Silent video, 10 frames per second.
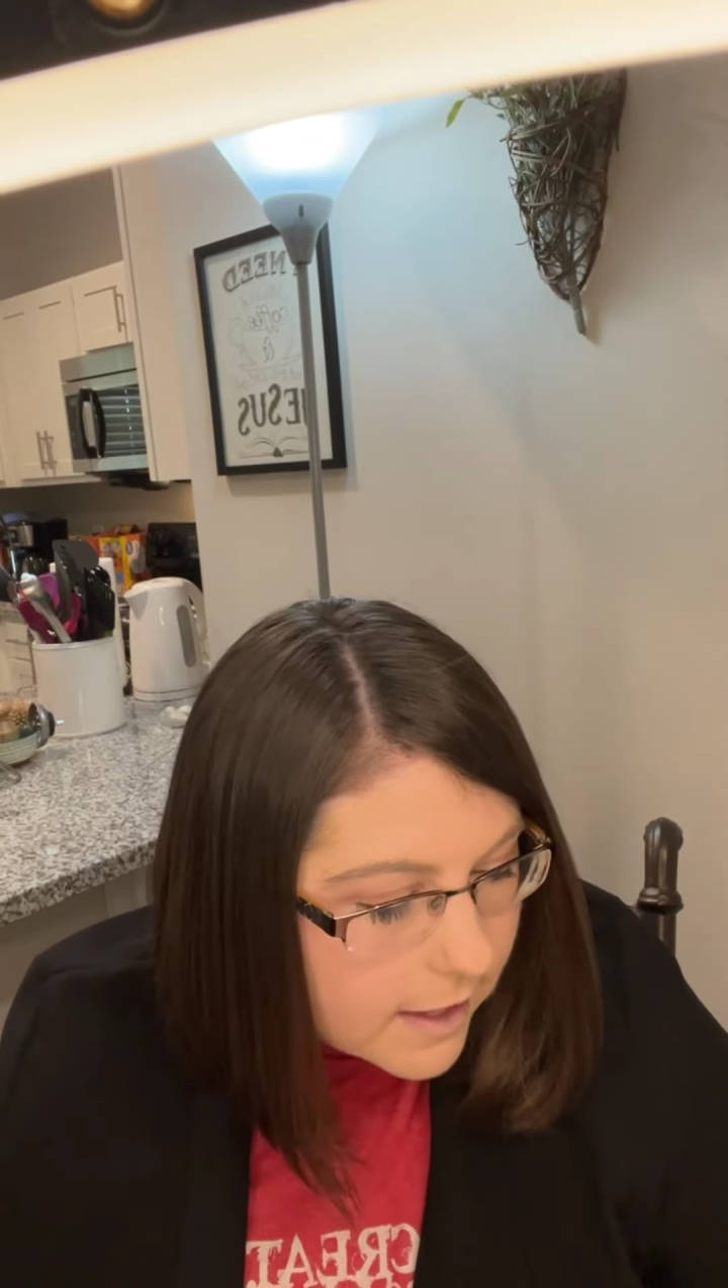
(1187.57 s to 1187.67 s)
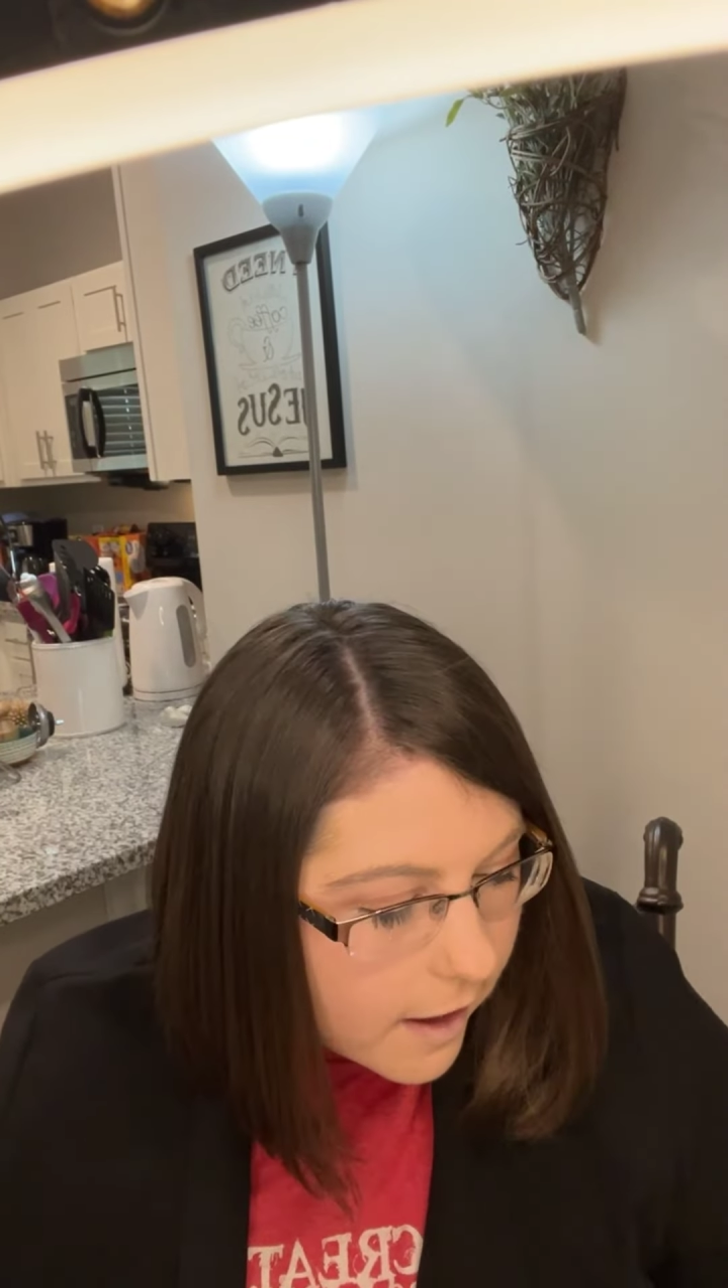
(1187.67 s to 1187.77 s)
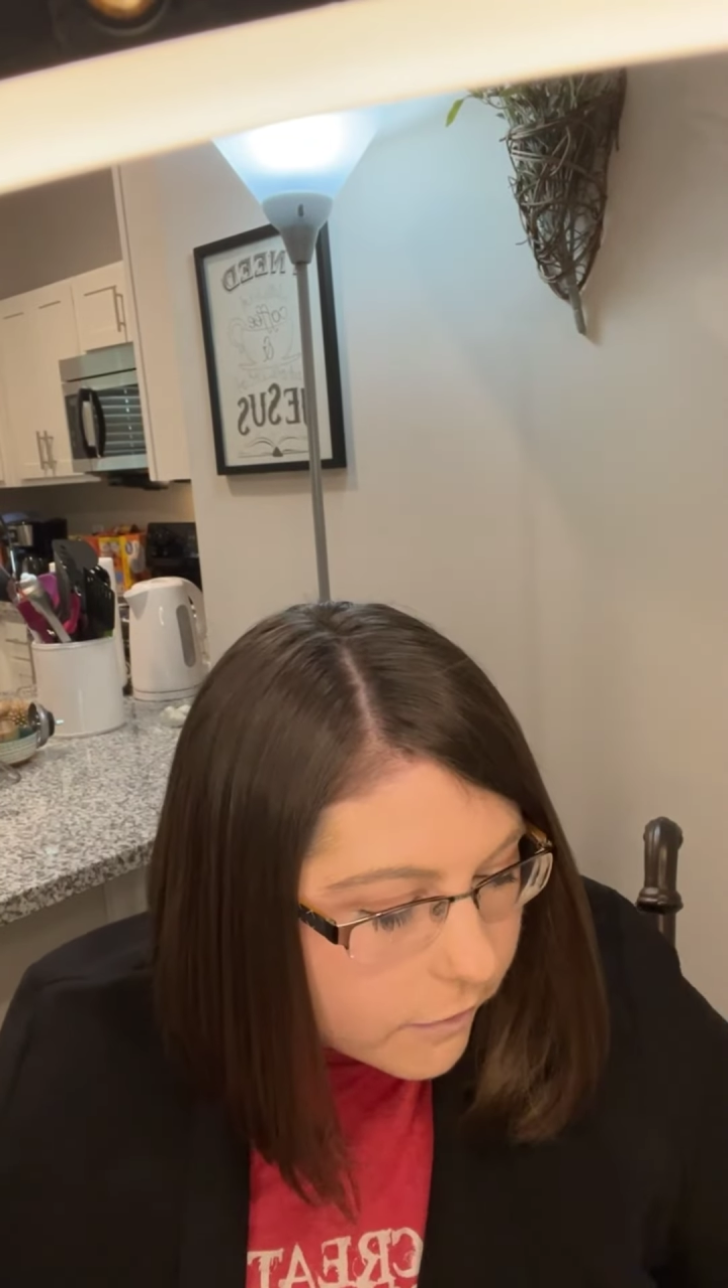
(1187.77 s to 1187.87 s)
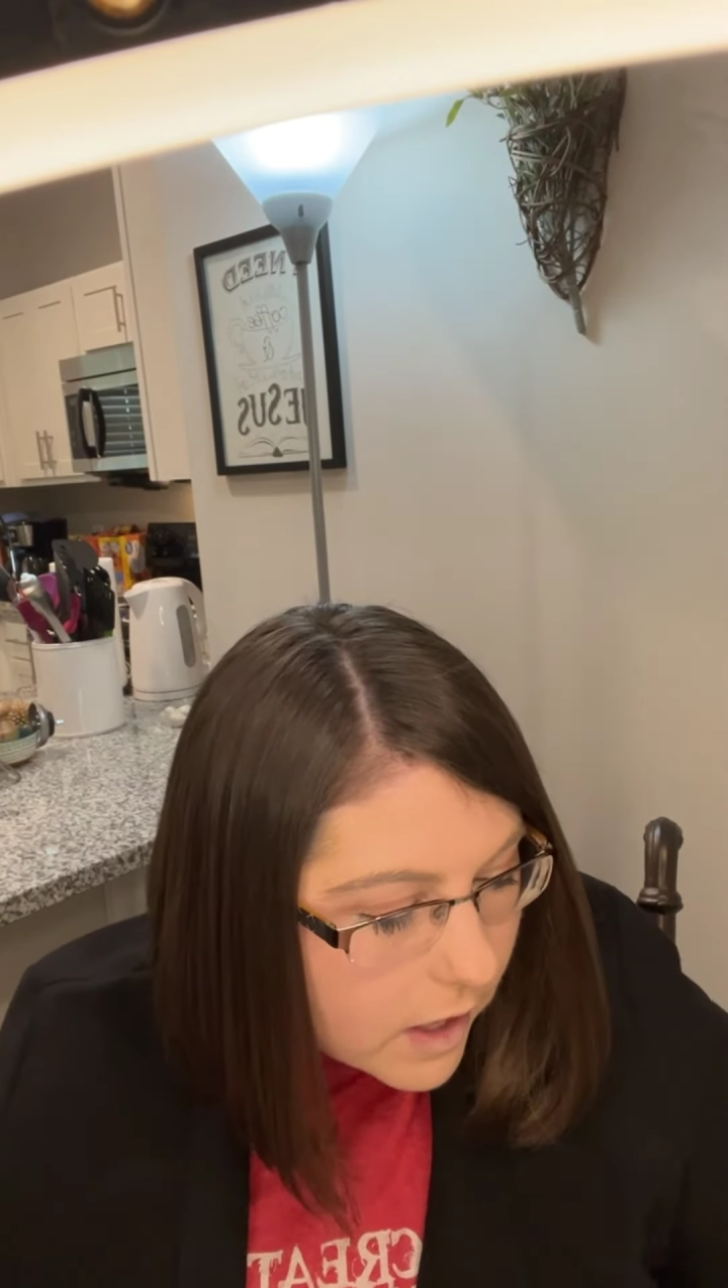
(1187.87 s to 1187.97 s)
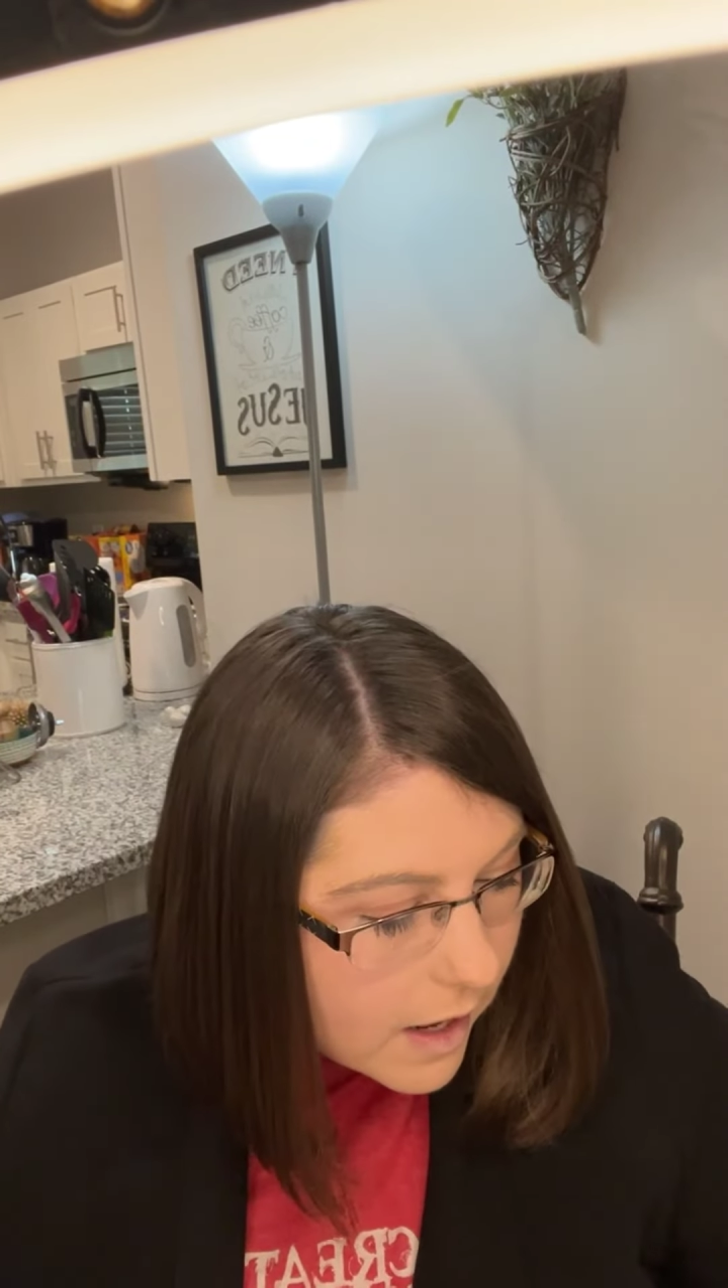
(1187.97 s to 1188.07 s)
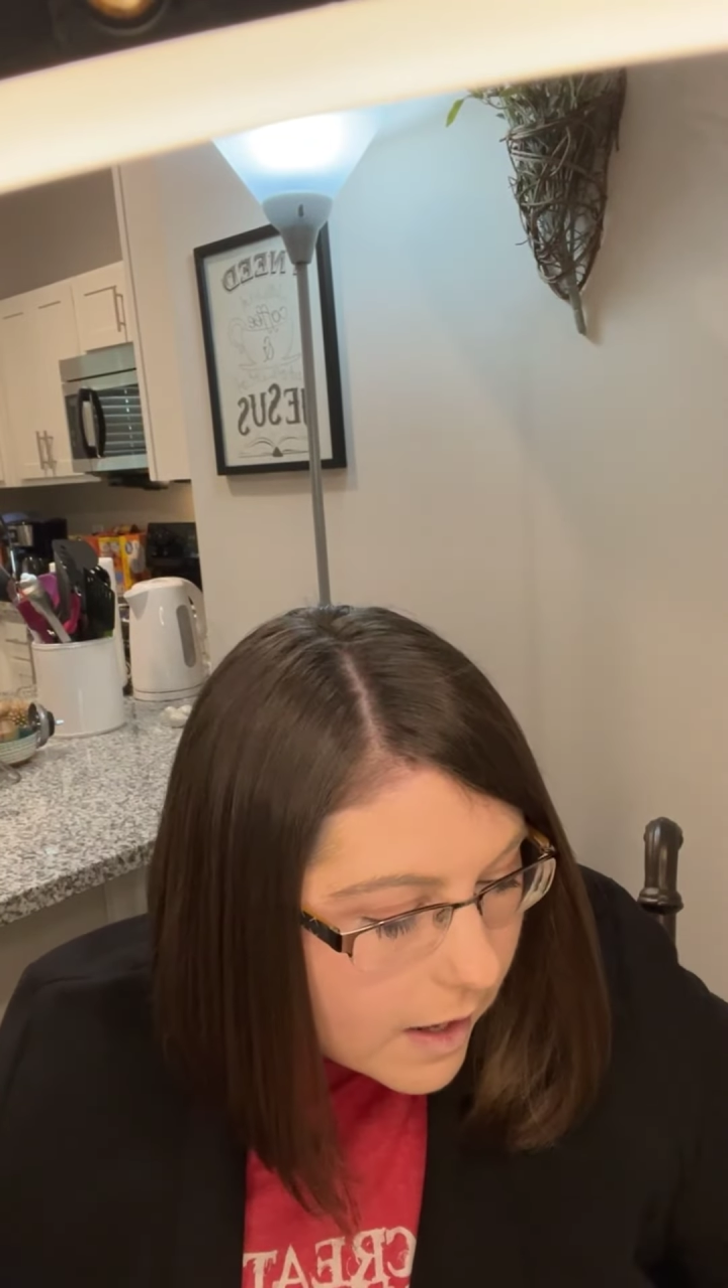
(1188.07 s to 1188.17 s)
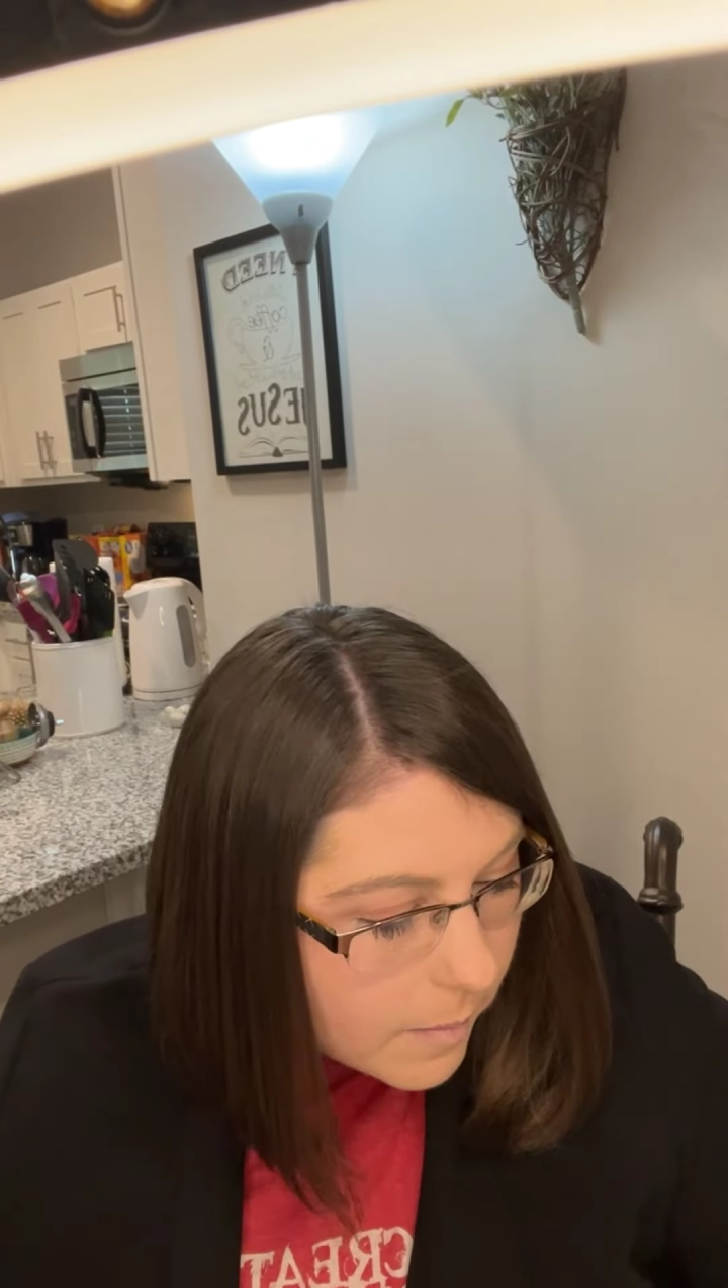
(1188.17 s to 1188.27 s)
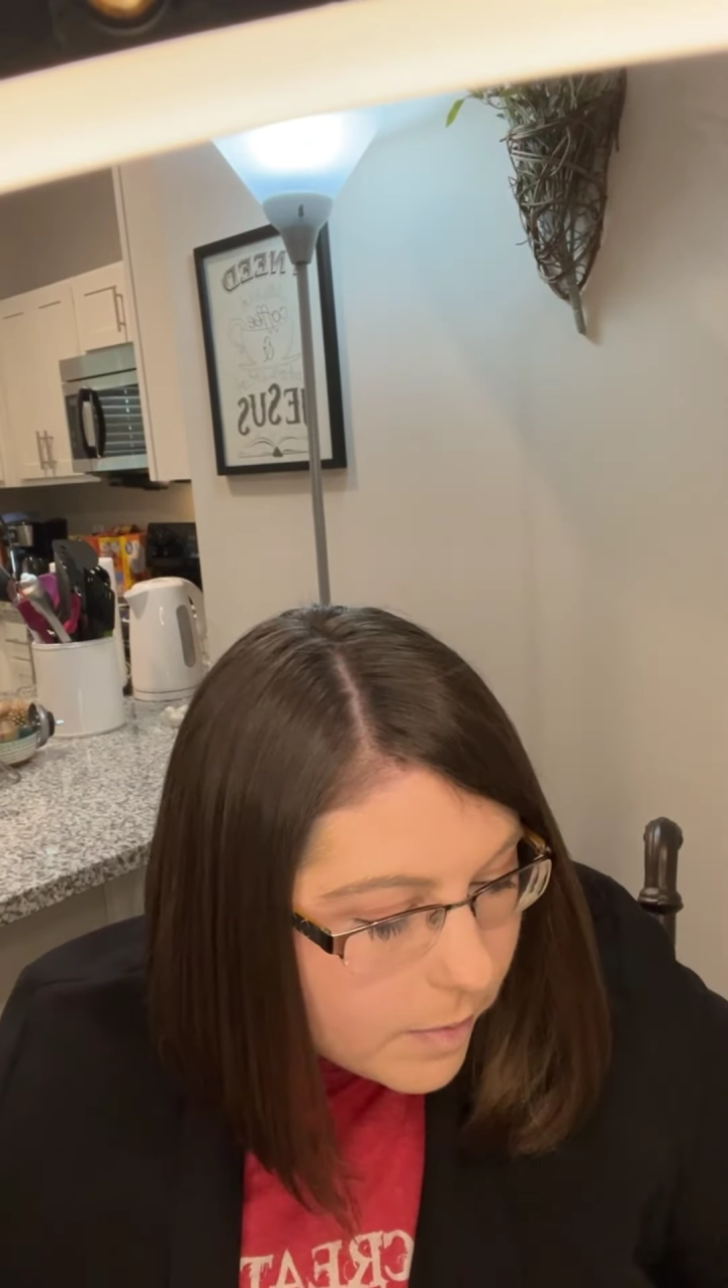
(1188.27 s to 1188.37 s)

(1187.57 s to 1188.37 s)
stuff.